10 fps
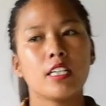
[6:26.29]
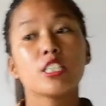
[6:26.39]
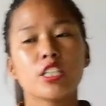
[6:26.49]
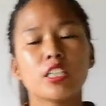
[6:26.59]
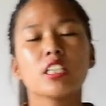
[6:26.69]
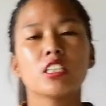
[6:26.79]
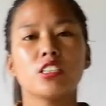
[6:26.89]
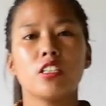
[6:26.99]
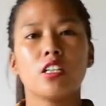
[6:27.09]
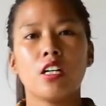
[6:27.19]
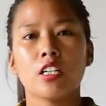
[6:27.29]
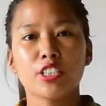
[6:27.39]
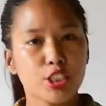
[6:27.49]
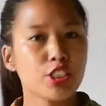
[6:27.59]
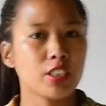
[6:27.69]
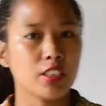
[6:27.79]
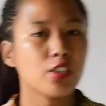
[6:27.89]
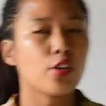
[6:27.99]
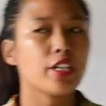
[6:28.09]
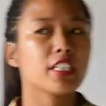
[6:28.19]
internal condition
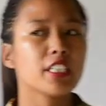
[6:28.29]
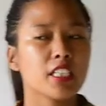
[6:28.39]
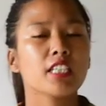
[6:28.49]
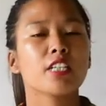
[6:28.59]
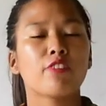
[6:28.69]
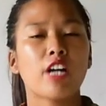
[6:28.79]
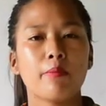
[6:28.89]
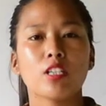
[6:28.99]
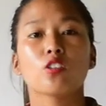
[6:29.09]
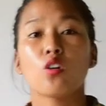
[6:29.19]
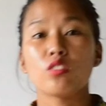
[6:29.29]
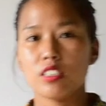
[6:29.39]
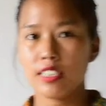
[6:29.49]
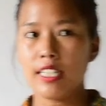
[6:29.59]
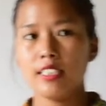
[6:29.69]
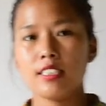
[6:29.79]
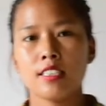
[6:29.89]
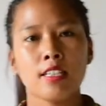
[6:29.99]
or internal environment constant